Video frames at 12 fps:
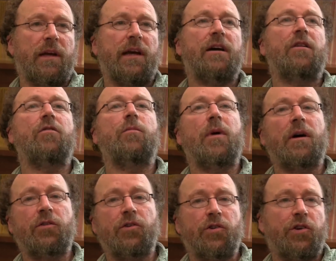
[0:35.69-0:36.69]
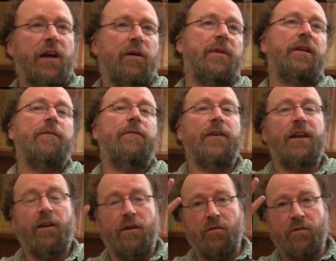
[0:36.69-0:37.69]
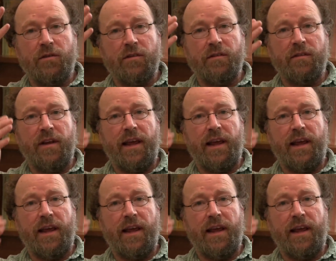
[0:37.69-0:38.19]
How much, how many videos does